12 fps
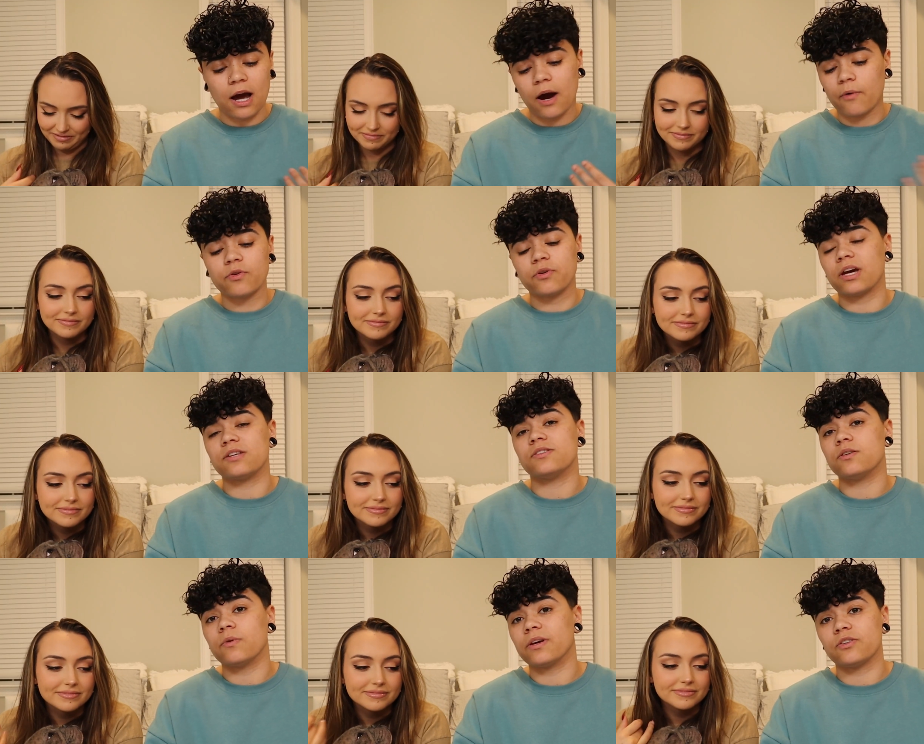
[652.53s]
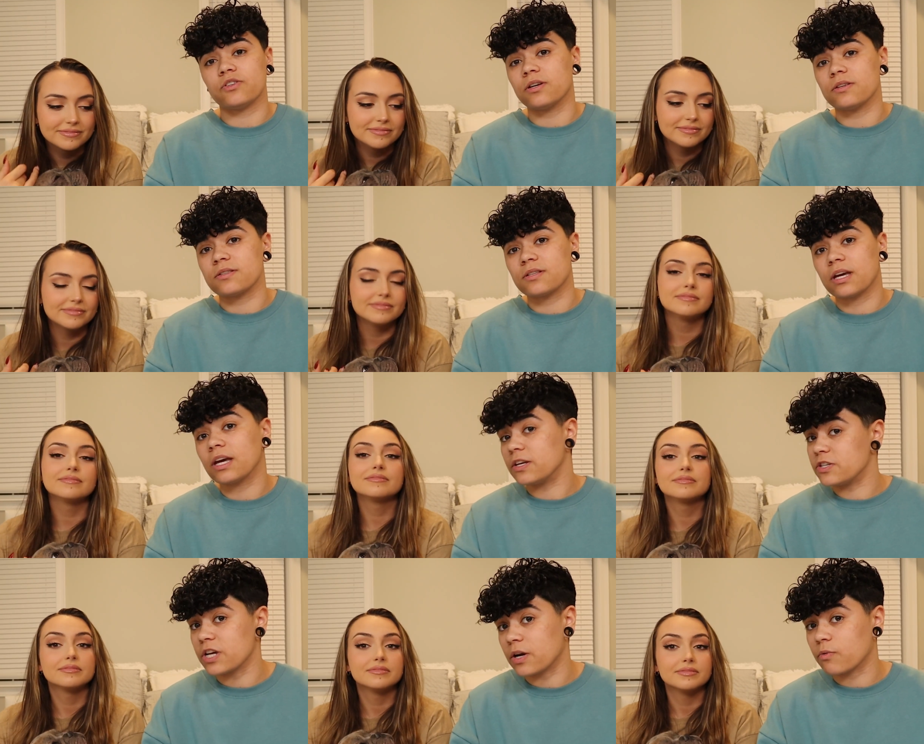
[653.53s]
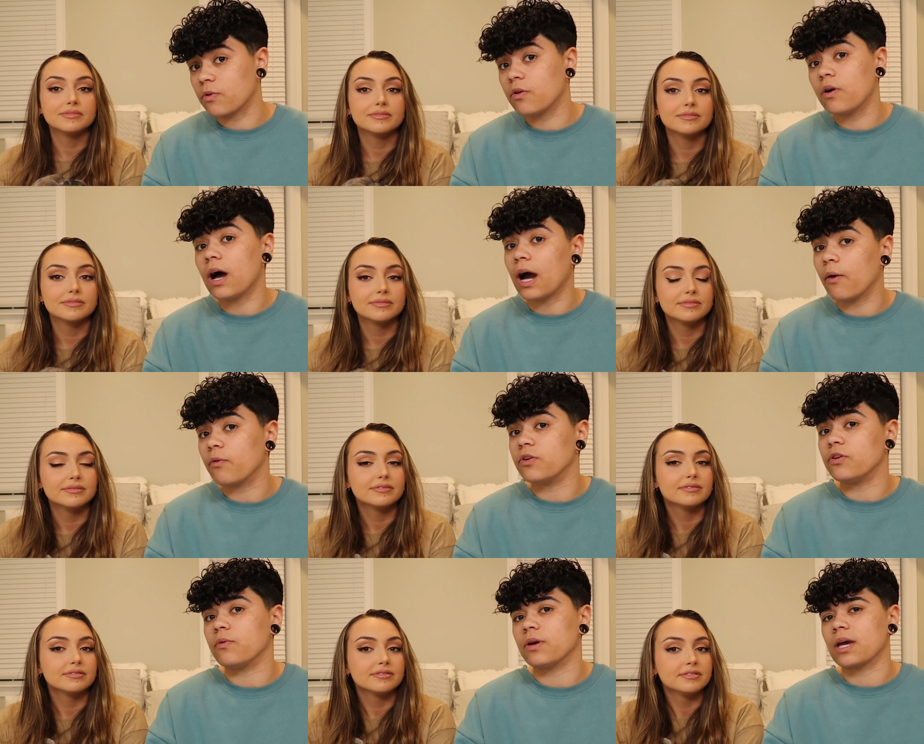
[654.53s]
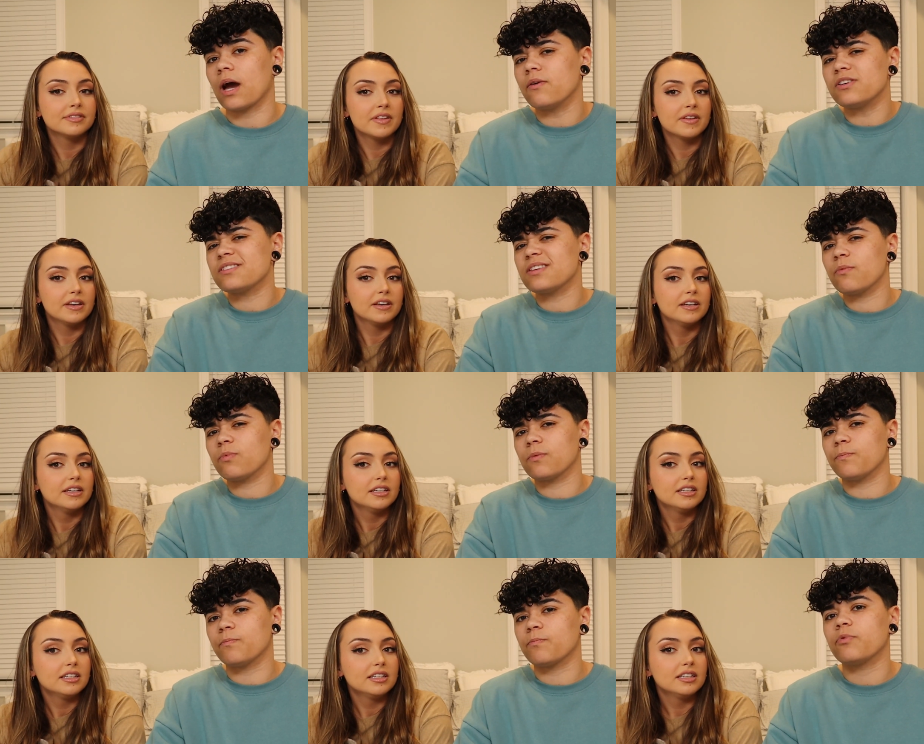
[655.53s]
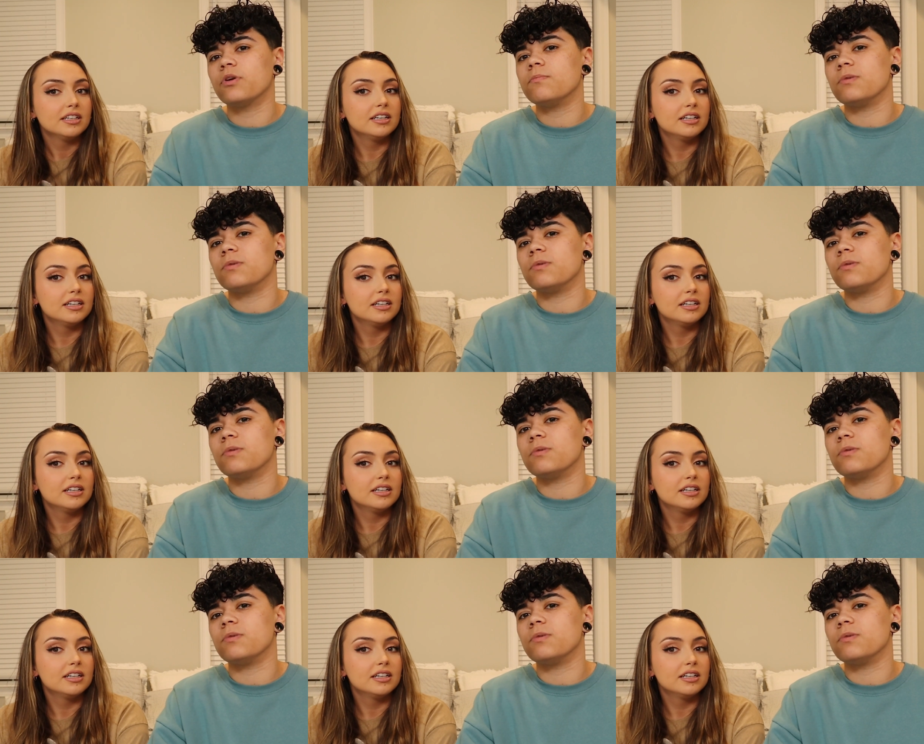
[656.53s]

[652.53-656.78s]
Speaker 1: how are you guys doing? Just in general, how are you doing? I would just say we're pretty